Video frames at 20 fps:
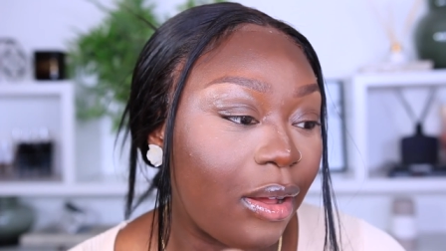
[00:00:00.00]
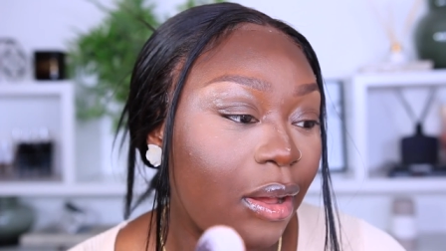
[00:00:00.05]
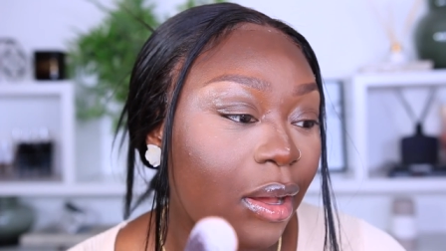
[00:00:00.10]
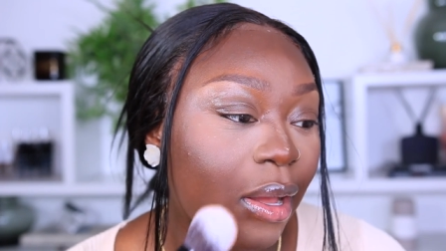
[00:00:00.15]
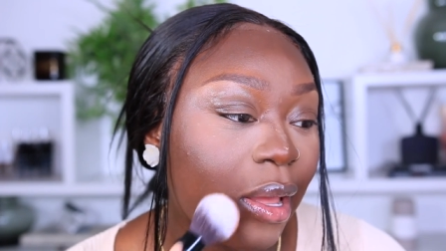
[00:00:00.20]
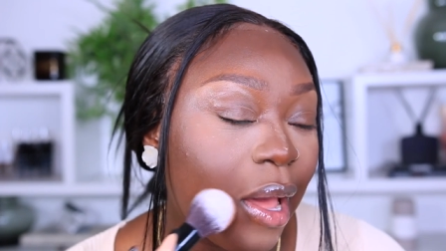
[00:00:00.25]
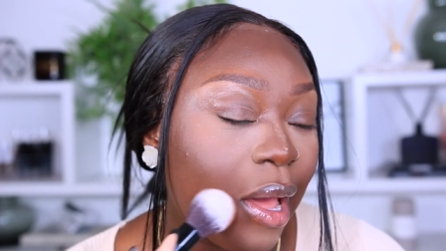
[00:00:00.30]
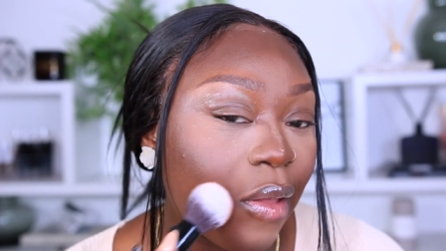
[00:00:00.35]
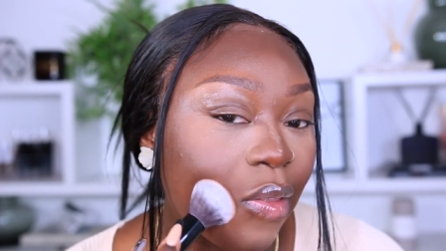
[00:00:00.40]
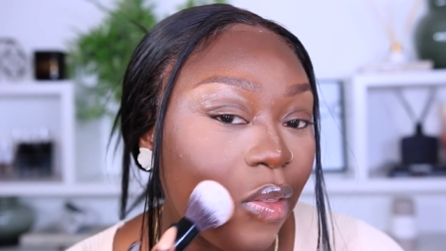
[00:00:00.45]

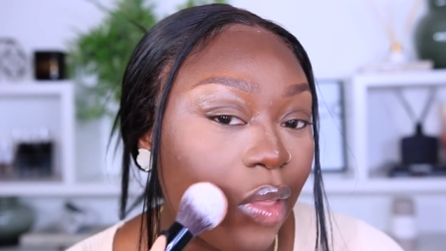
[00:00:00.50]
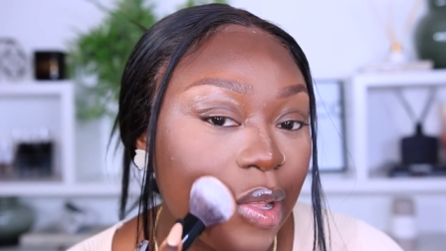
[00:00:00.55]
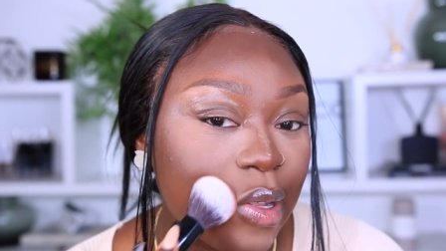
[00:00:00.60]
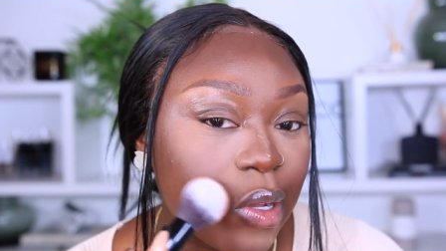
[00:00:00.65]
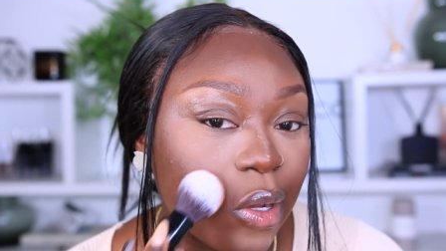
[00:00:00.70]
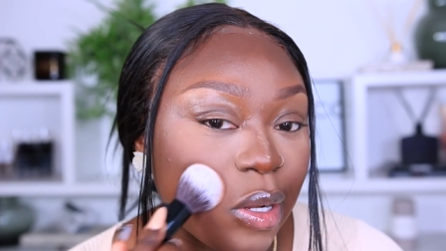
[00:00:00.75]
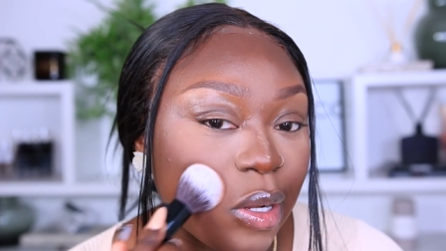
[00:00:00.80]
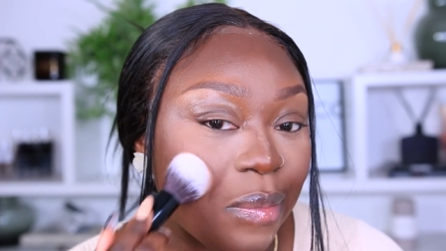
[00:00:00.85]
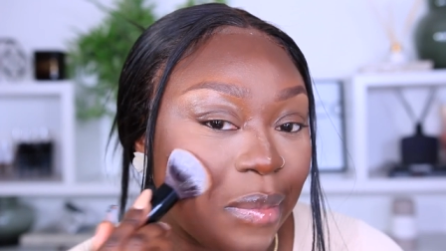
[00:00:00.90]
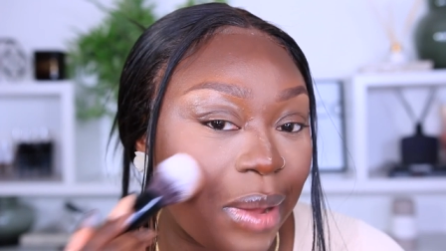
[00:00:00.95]
Okay, I think that's
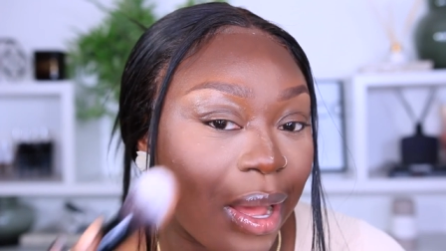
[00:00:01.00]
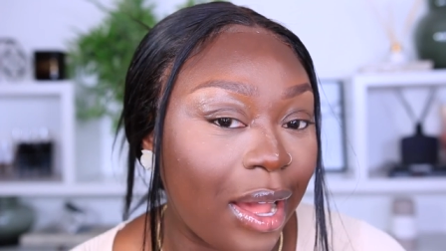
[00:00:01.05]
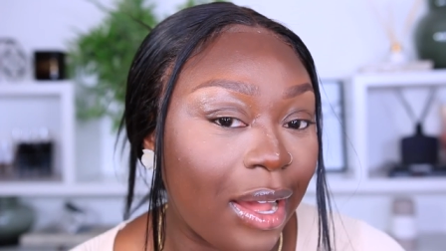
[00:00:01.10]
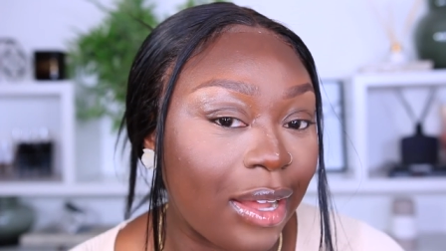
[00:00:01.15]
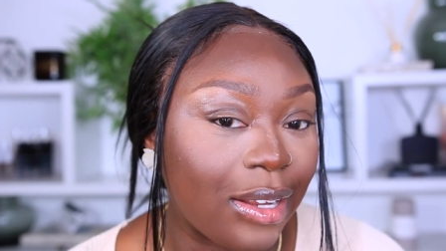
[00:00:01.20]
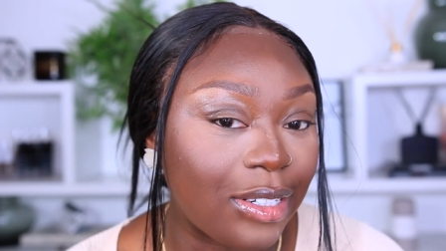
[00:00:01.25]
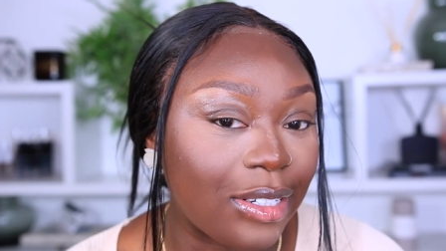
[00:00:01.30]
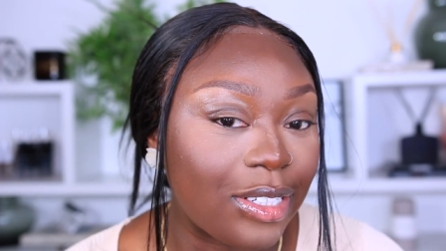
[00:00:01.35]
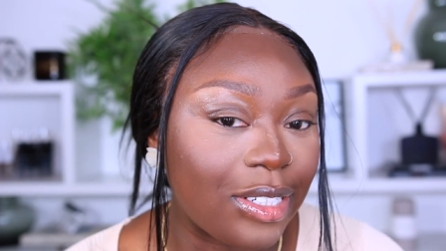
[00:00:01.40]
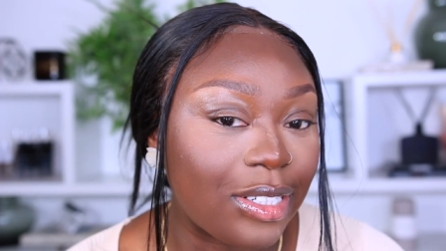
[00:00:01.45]
a good
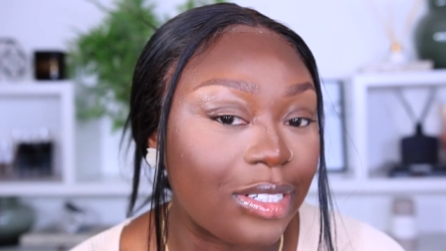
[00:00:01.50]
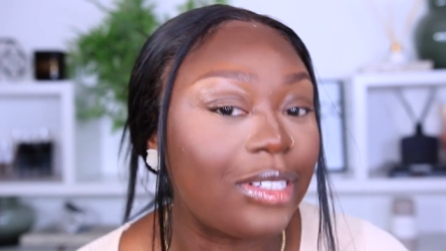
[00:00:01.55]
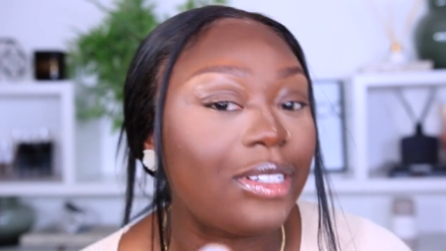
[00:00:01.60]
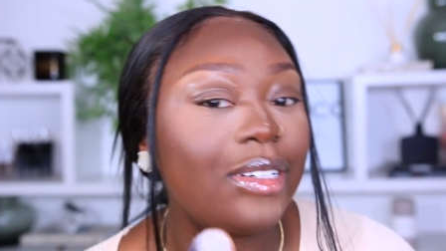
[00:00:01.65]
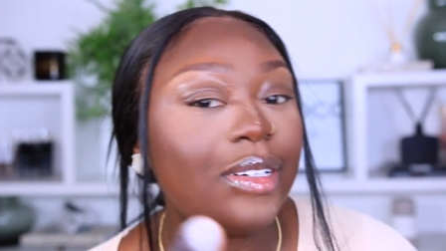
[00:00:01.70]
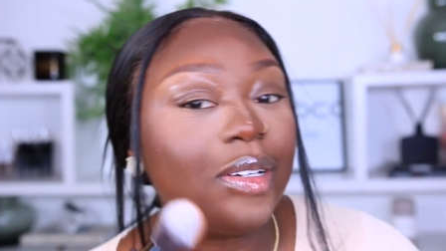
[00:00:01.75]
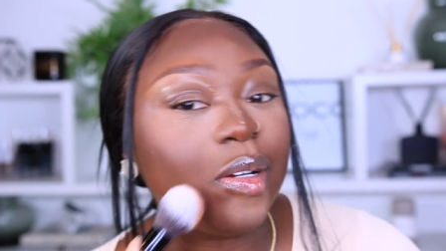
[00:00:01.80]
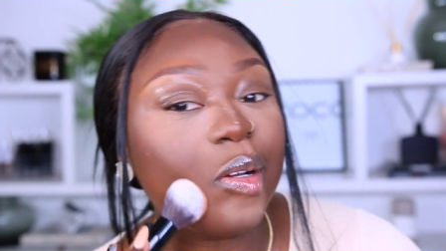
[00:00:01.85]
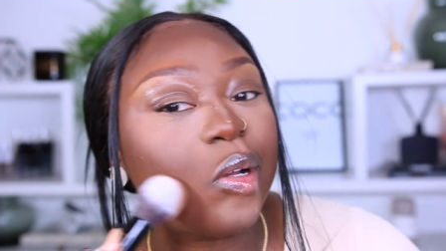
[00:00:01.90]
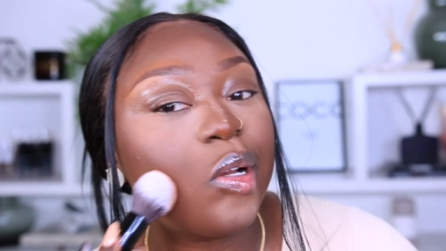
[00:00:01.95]
match.
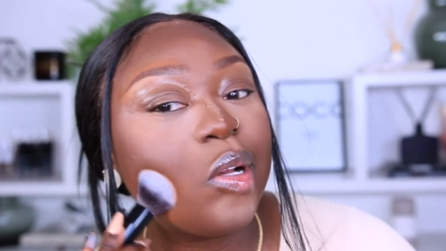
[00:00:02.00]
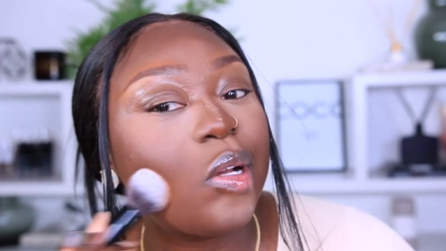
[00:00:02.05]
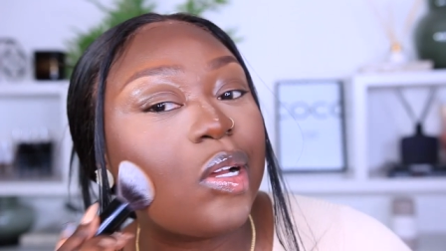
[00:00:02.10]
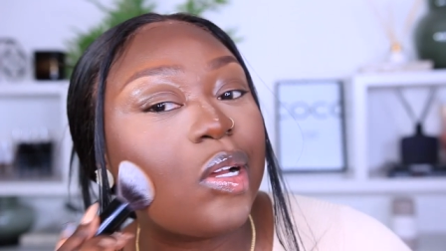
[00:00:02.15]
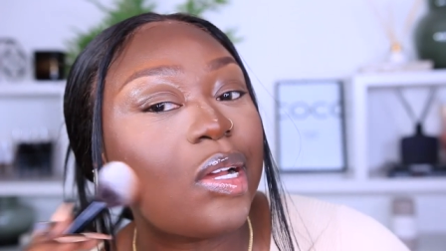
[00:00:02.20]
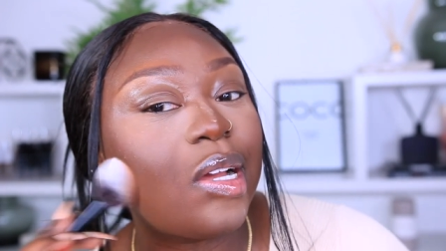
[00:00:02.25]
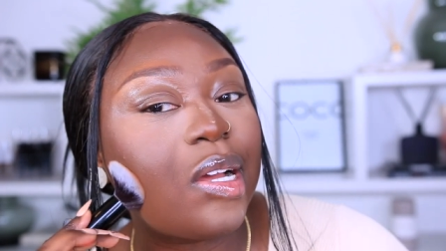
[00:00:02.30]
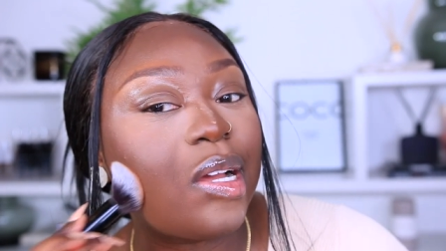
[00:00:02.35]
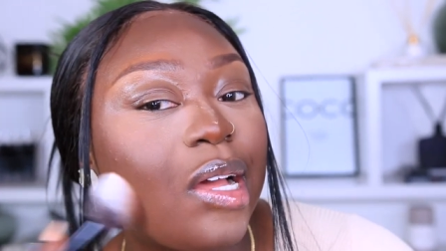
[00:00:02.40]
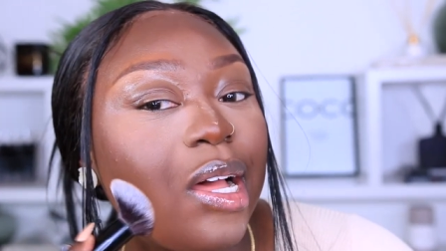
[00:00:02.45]

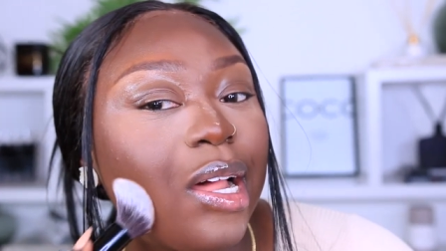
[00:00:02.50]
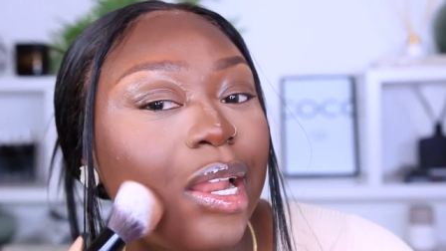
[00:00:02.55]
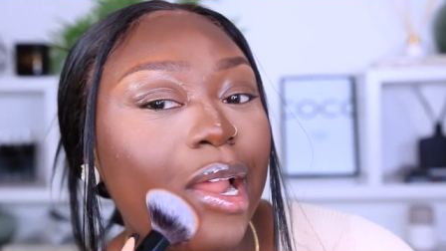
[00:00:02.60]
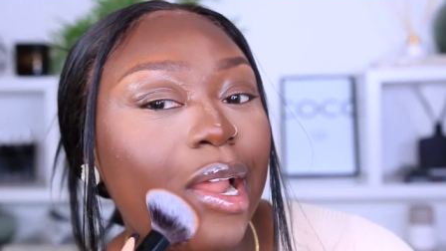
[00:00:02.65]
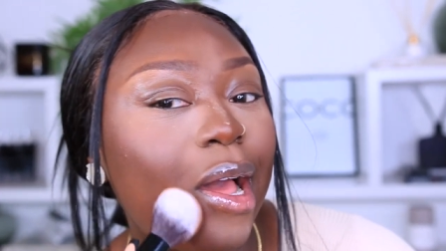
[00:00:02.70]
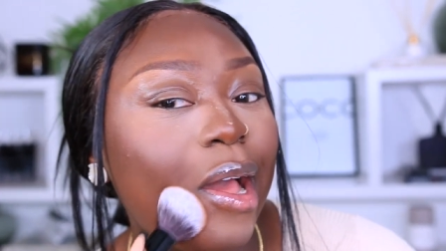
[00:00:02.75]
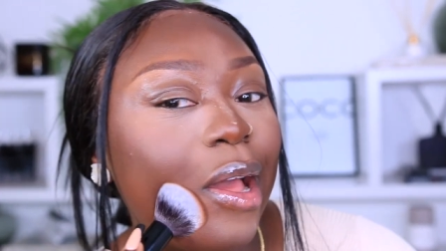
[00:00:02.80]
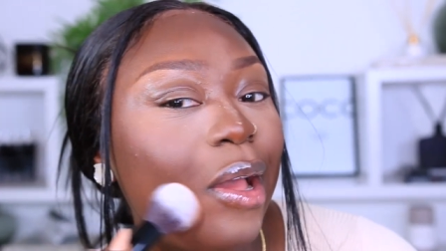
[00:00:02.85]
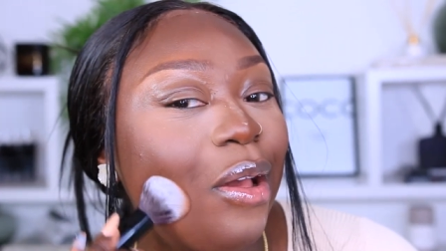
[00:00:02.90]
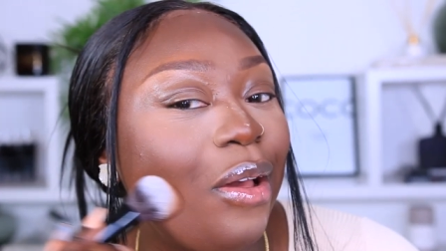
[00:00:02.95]

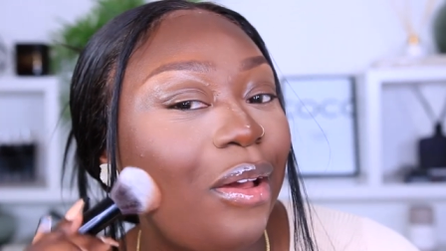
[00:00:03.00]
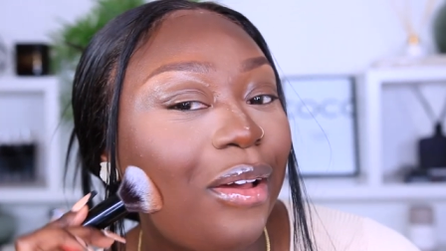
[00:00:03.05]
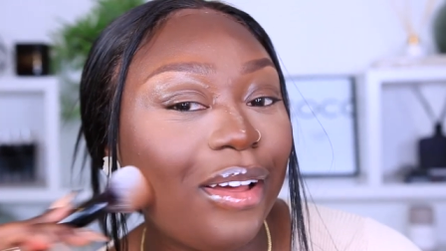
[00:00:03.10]
Hello?